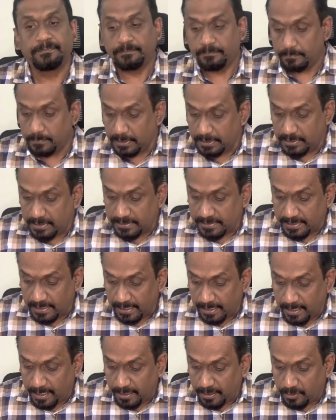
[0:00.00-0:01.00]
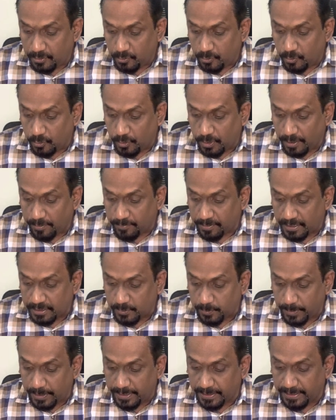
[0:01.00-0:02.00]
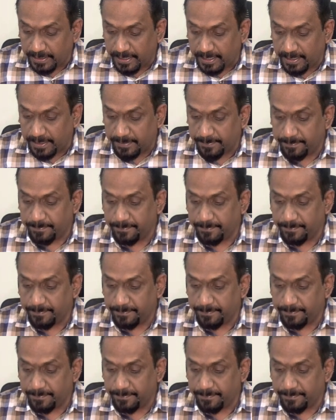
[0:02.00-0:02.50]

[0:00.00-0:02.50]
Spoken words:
but this 100 you don't have corresponding entry.